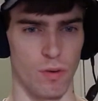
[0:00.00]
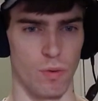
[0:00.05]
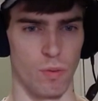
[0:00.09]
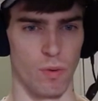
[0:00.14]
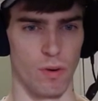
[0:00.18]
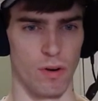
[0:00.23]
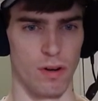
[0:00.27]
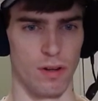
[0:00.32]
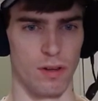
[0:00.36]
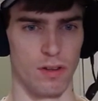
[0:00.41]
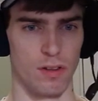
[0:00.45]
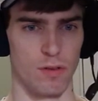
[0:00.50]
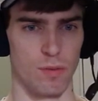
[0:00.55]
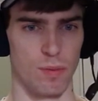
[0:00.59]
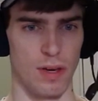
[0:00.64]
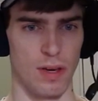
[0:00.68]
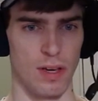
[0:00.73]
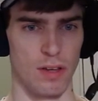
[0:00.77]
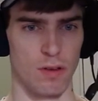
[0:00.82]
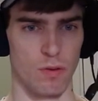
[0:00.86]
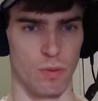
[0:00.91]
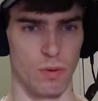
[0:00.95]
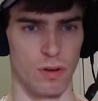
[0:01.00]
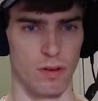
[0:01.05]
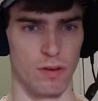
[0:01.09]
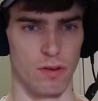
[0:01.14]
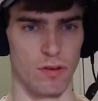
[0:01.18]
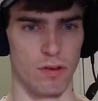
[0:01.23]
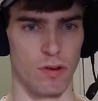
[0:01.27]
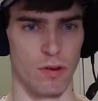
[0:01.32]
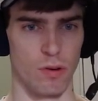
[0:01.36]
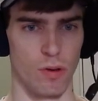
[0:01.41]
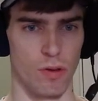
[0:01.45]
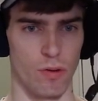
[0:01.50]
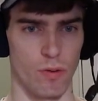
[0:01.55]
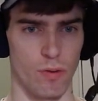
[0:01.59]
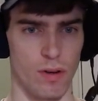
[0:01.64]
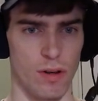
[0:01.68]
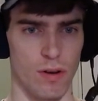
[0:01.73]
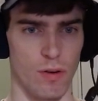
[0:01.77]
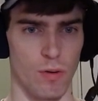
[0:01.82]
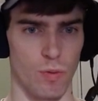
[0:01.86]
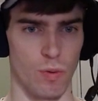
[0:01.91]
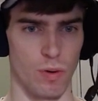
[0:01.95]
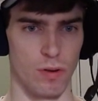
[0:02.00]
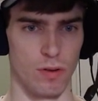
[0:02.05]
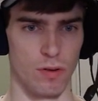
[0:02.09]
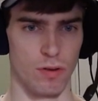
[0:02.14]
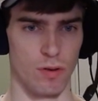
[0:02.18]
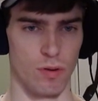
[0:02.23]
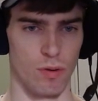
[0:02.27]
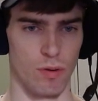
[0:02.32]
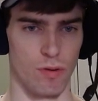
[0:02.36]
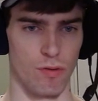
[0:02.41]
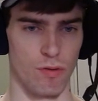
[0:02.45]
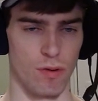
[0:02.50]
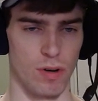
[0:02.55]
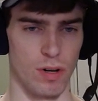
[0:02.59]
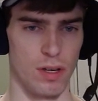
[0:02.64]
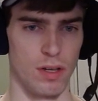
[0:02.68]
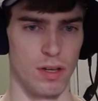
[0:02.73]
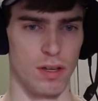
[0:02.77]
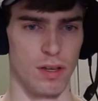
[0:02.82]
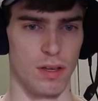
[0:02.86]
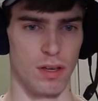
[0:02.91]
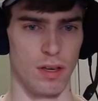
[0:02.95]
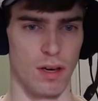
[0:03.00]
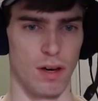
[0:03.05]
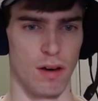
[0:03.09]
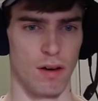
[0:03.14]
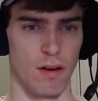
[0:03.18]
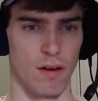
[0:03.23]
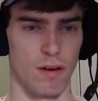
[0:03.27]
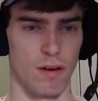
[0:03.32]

1 space 1, 2, 3, or 1, 2, 3. Yeah.